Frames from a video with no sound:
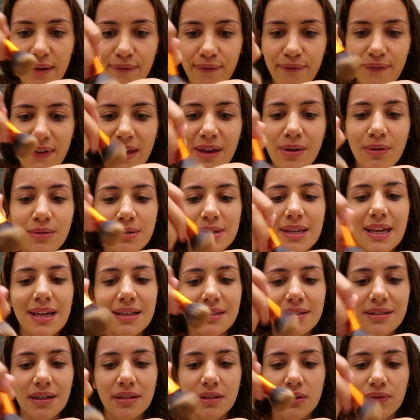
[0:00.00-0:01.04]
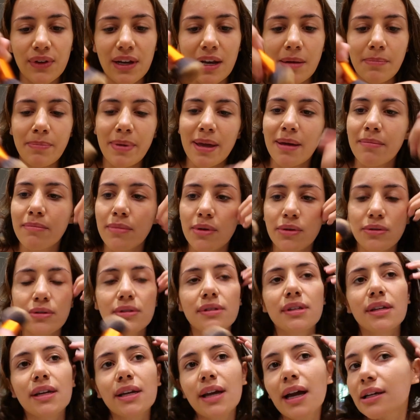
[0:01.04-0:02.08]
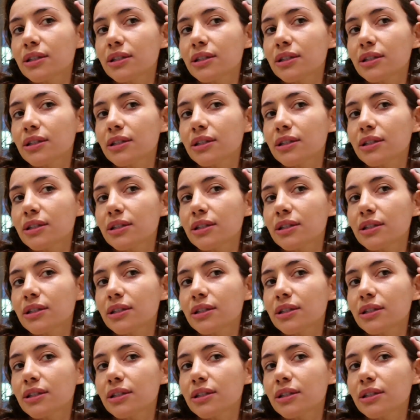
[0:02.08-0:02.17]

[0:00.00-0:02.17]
It does feel a bit moussey,